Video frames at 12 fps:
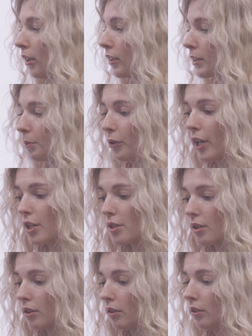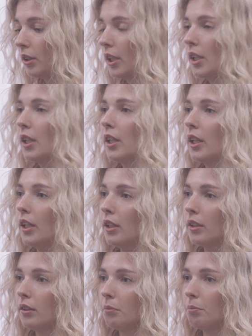inspiration,
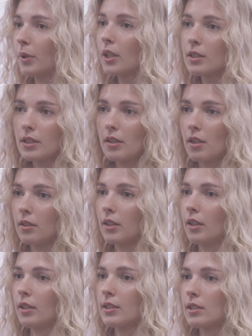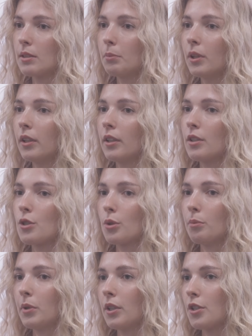and because I think that accessibility
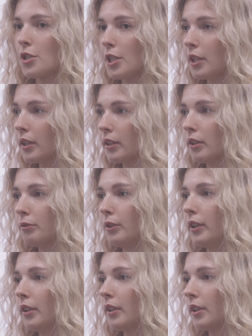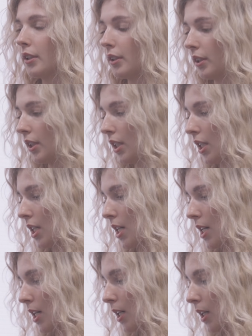should be a shared effort,
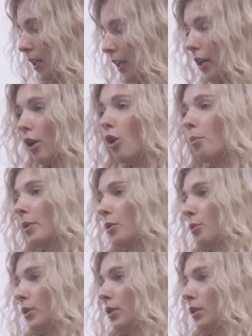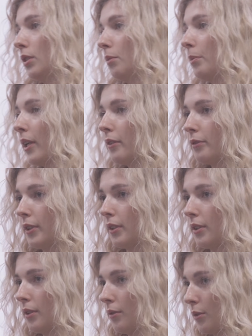and I hope it will
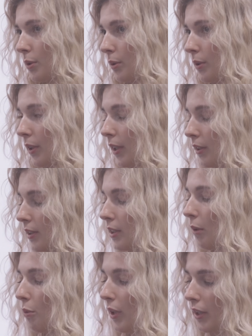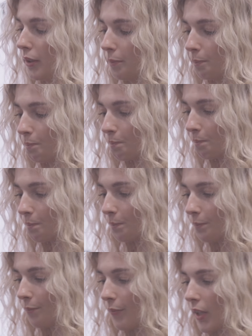benefit to someone.
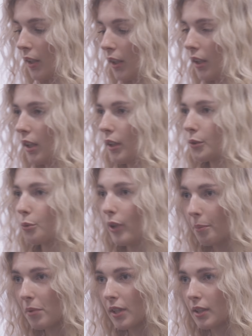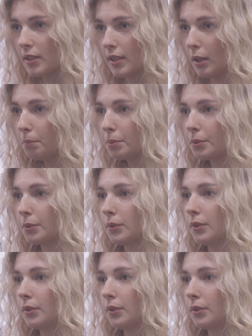To wrap things up,